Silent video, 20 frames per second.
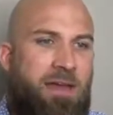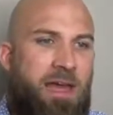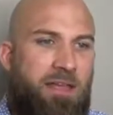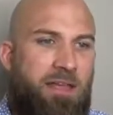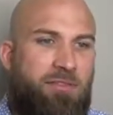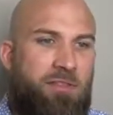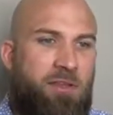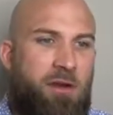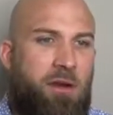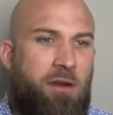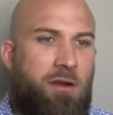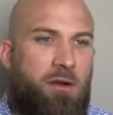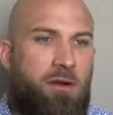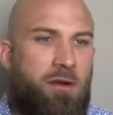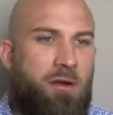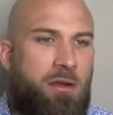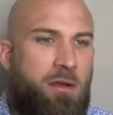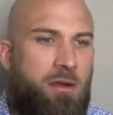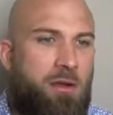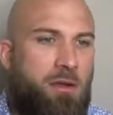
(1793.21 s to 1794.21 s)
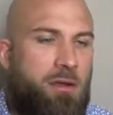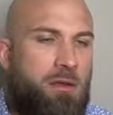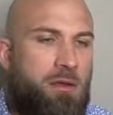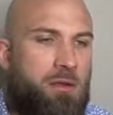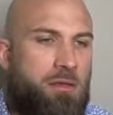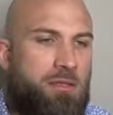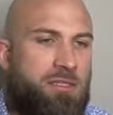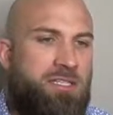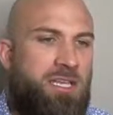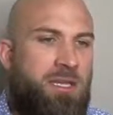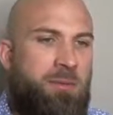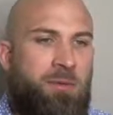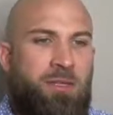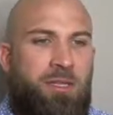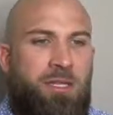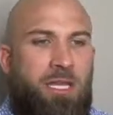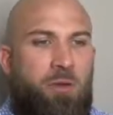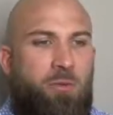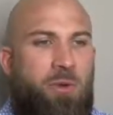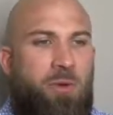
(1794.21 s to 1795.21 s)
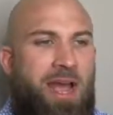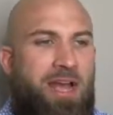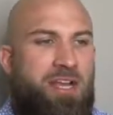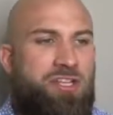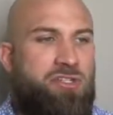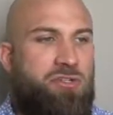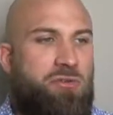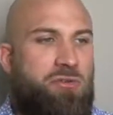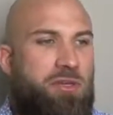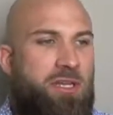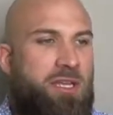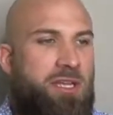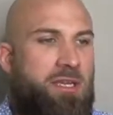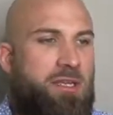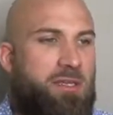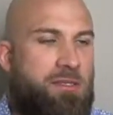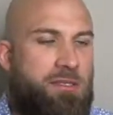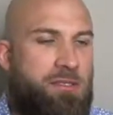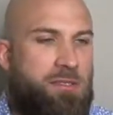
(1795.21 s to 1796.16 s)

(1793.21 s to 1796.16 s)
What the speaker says: at their seemingly irrational needs.